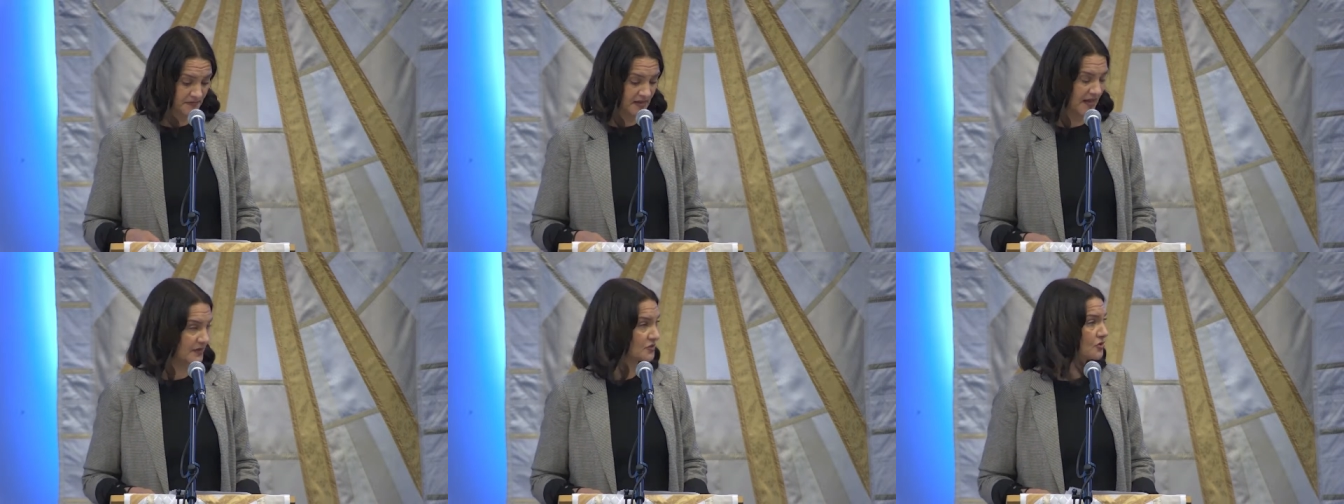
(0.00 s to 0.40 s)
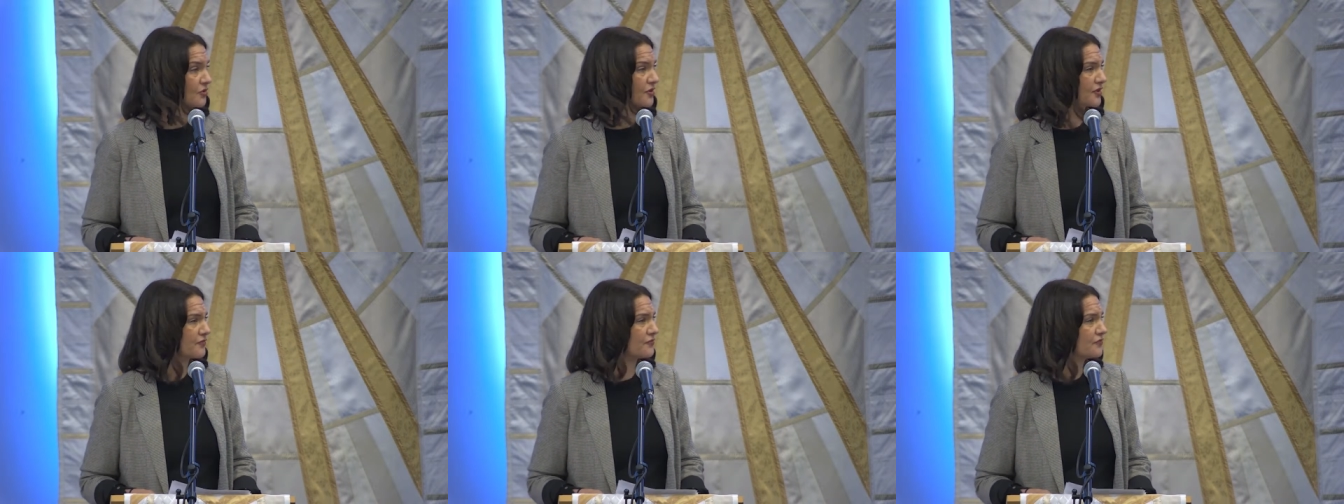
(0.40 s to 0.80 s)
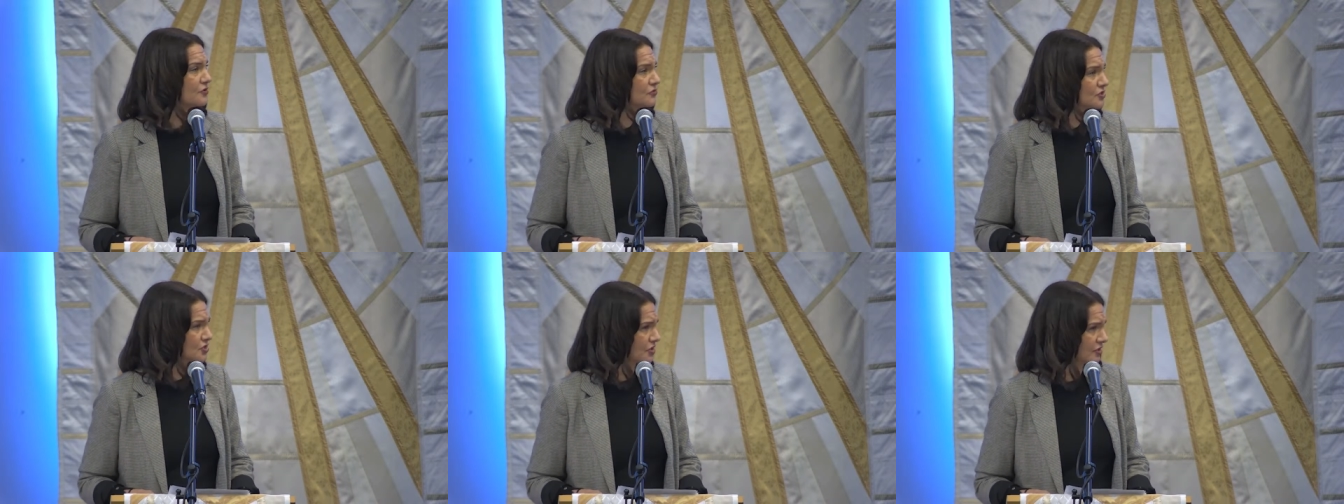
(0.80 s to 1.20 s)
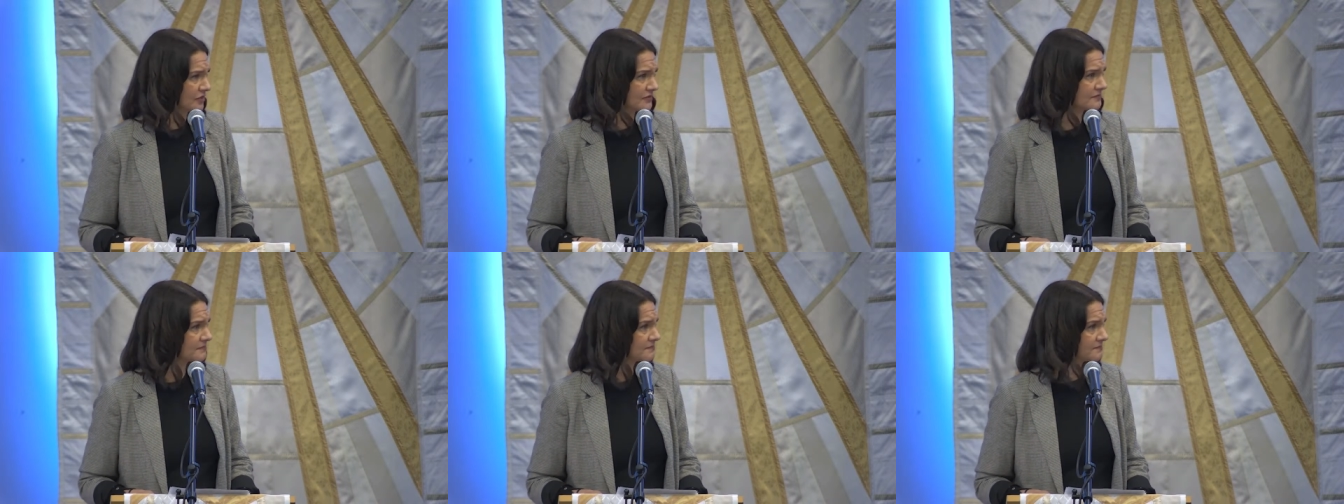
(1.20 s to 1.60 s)
and toward a future,
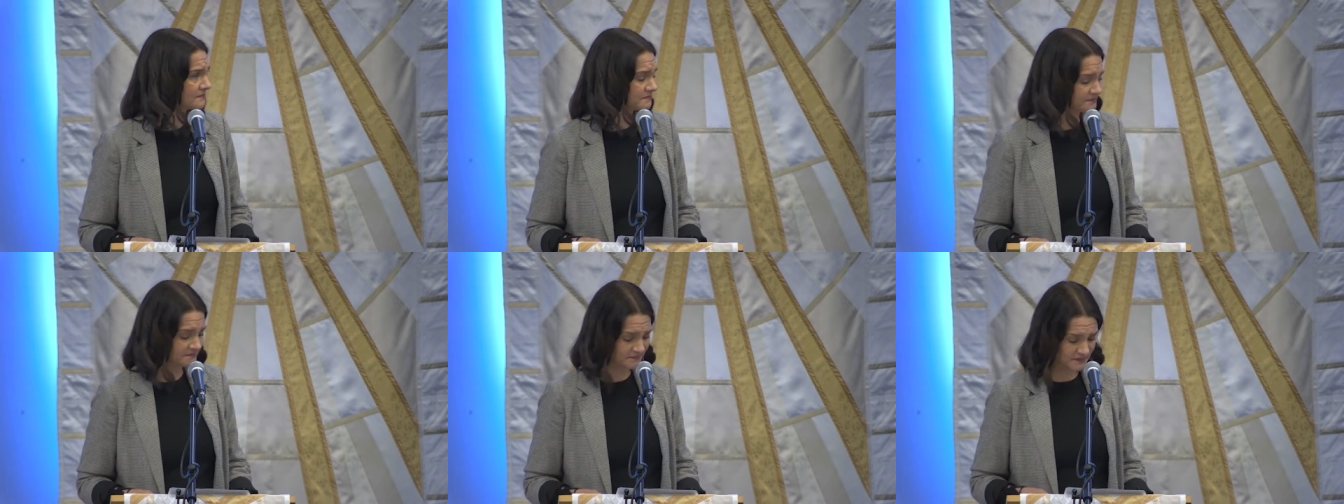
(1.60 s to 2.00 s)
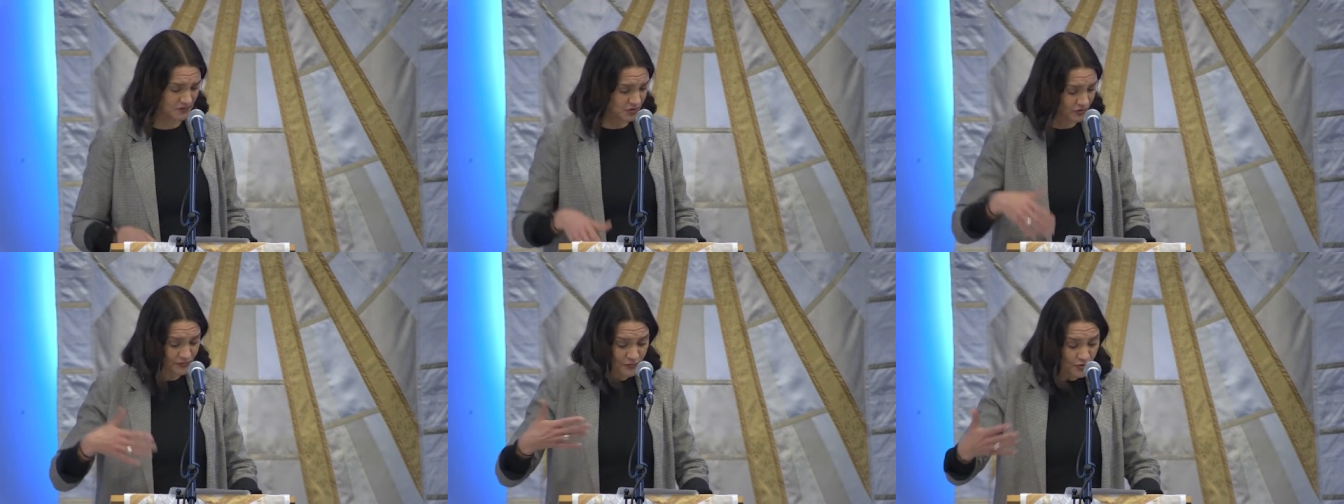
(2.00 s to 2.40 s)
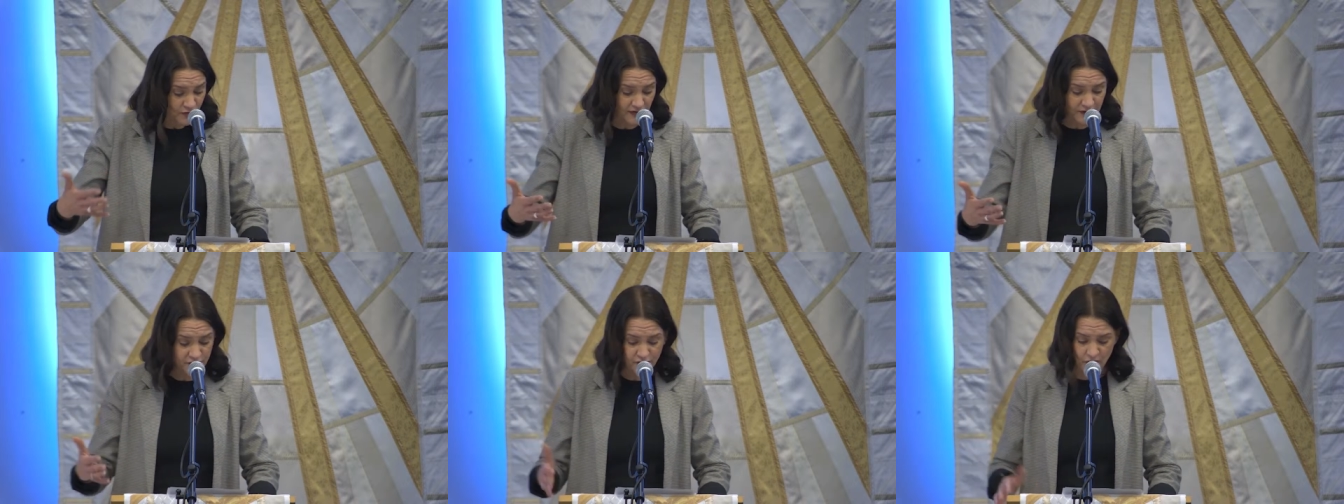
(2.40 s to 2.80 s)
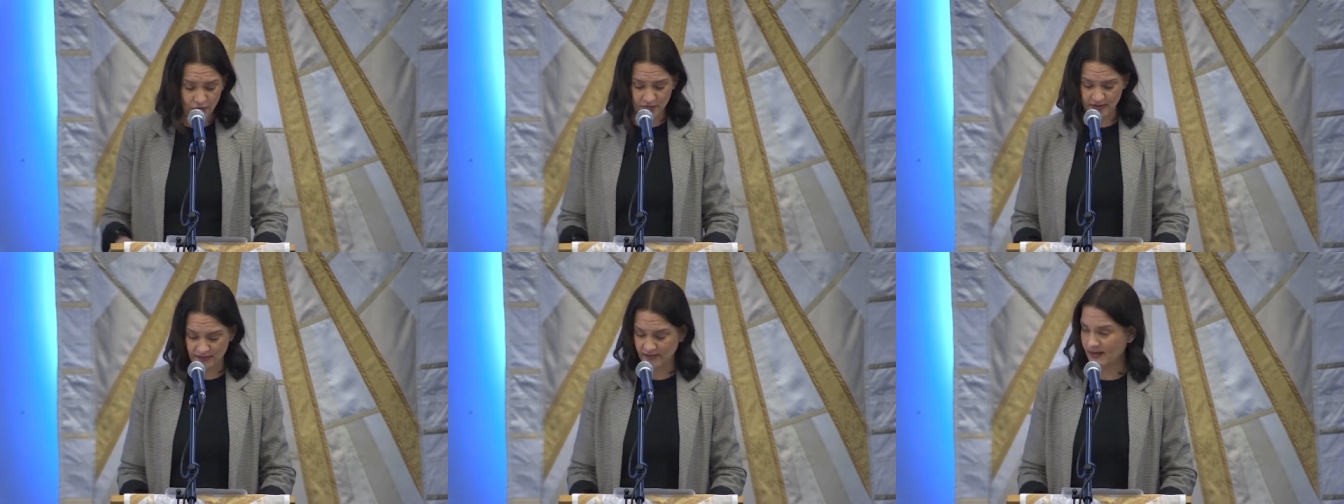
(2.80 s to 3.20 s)
toward moving
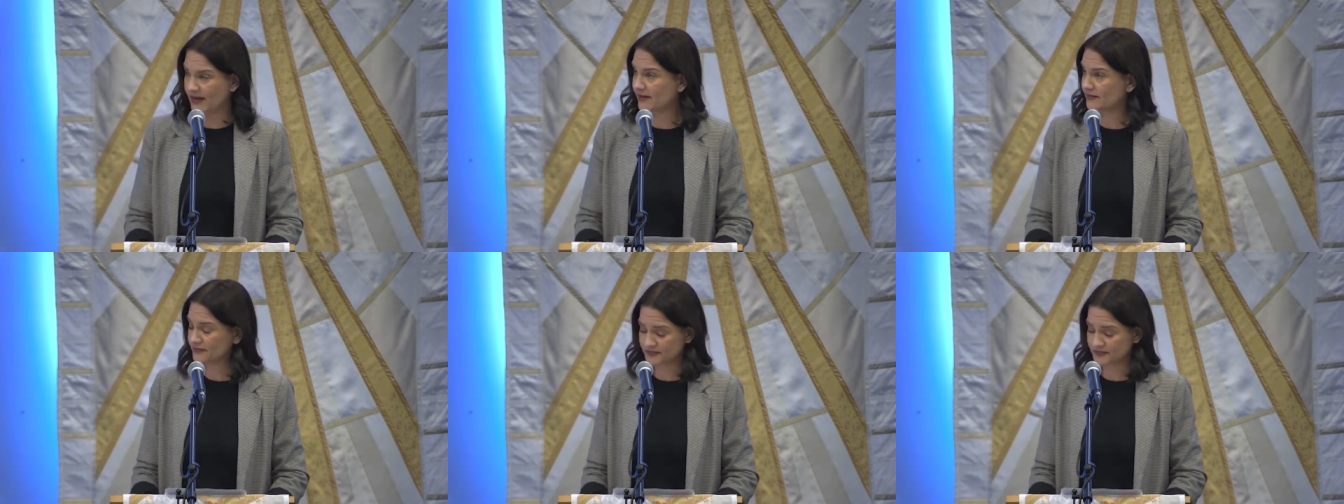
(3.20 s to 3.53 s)
forward in life.